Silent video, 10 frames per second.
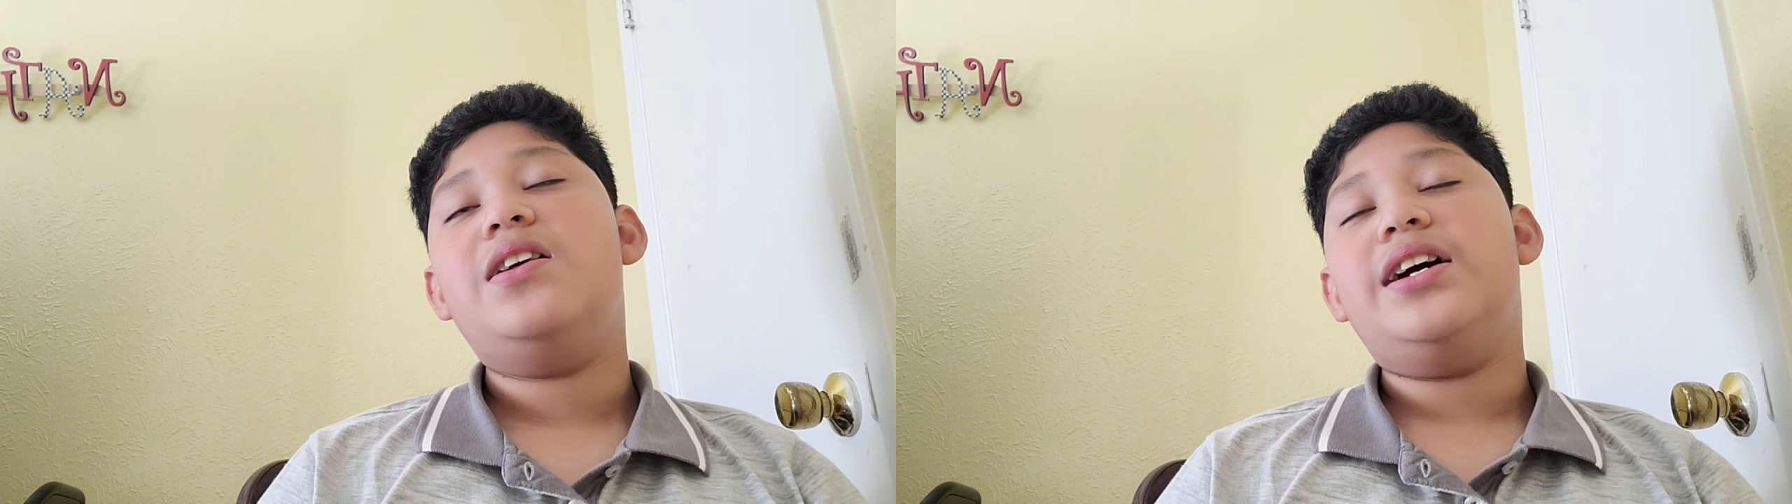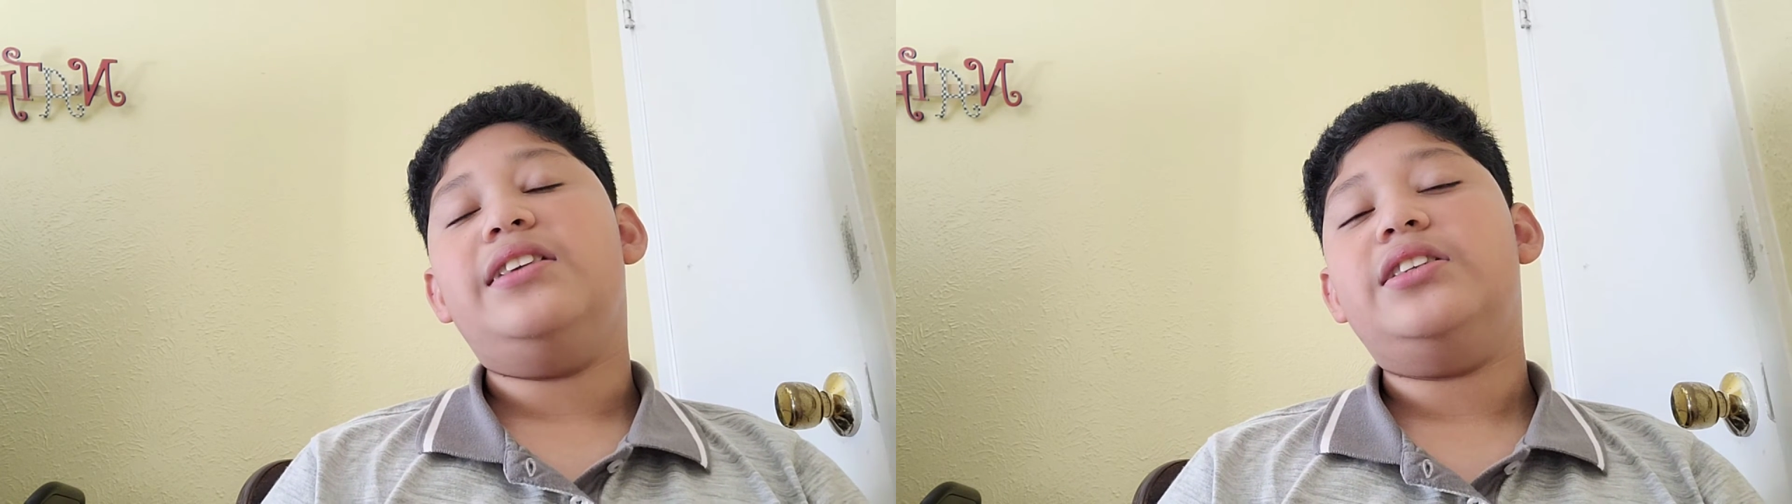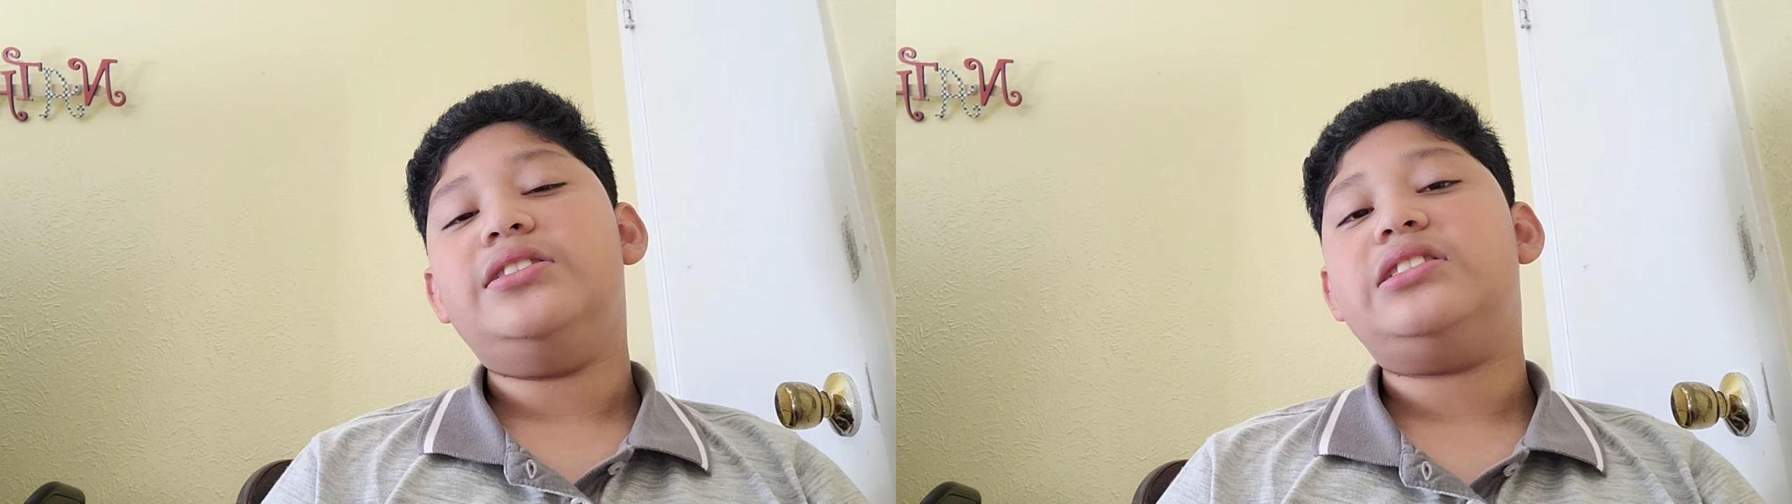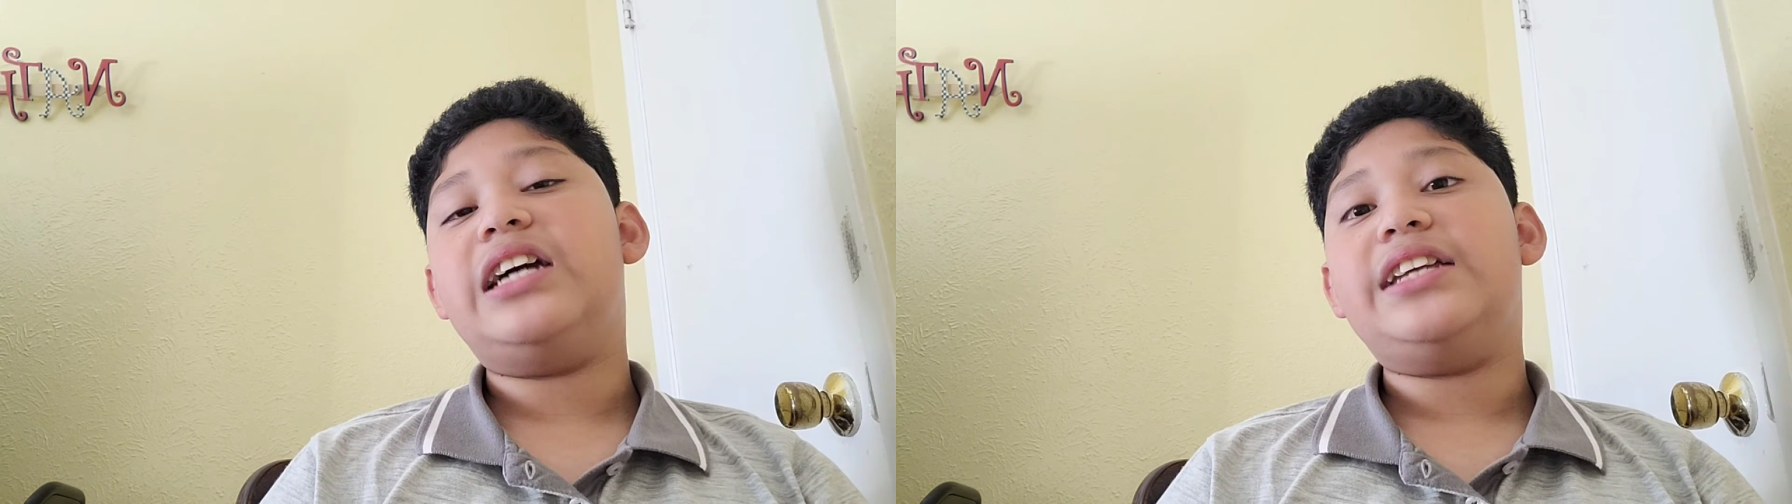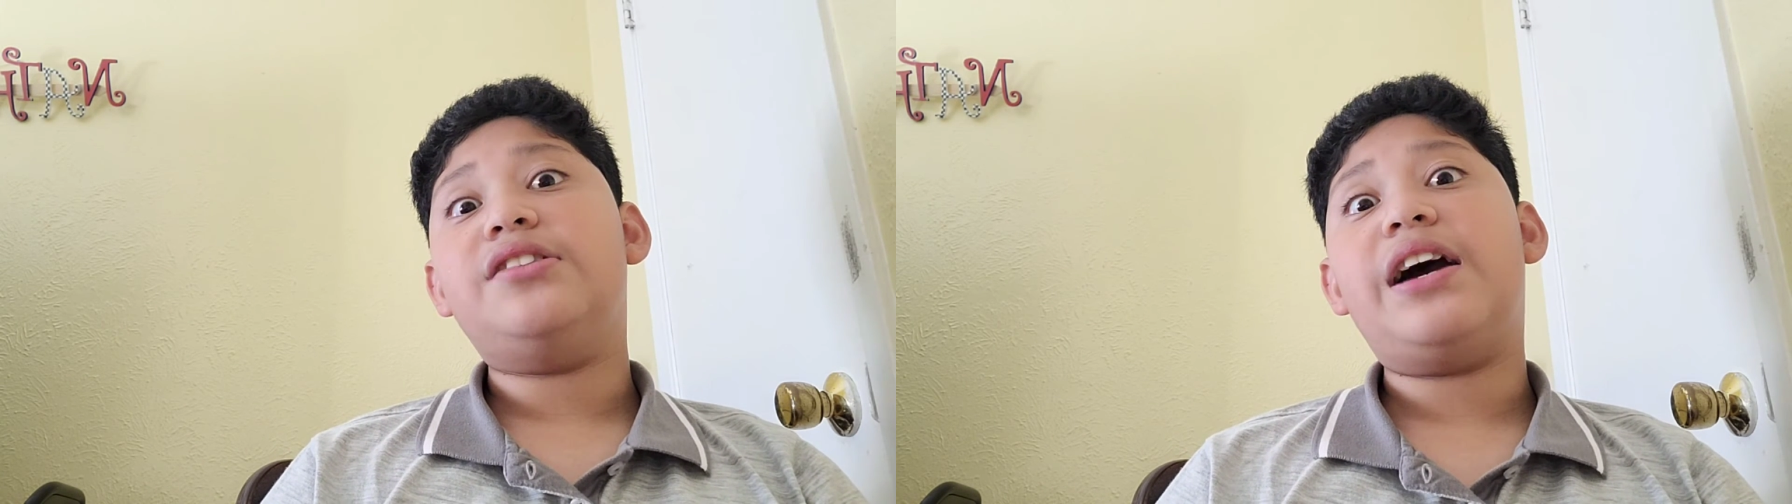and
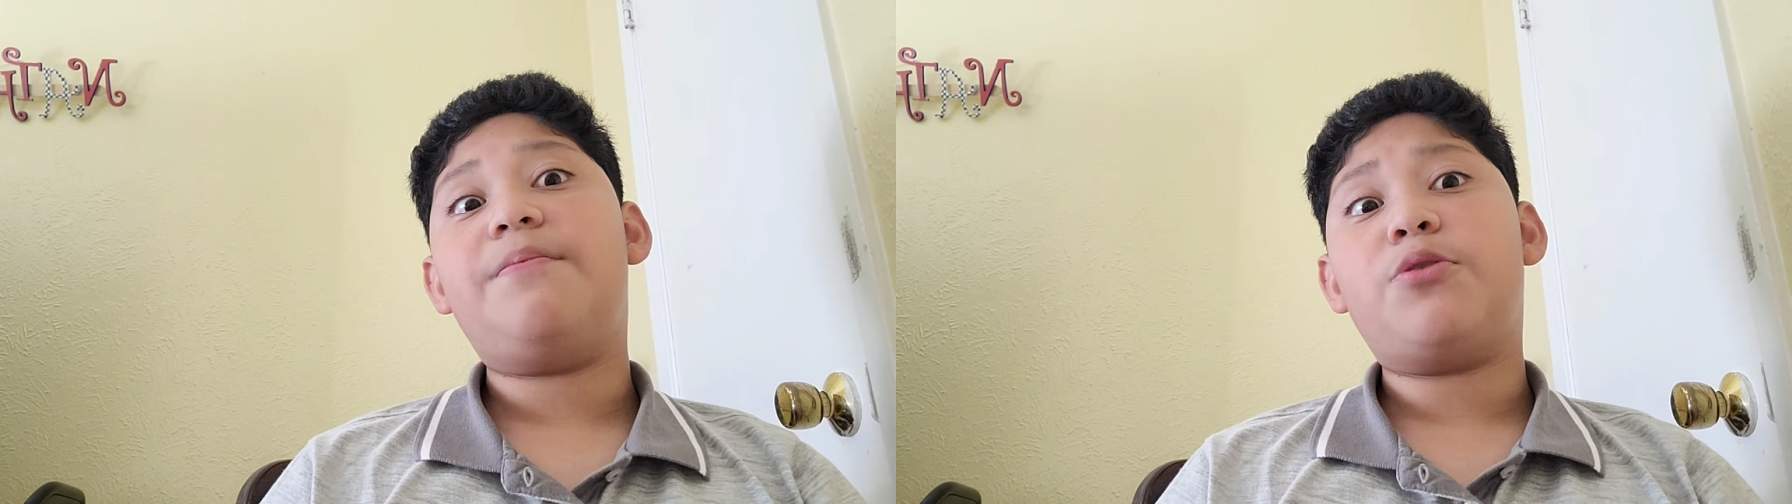yeah, you have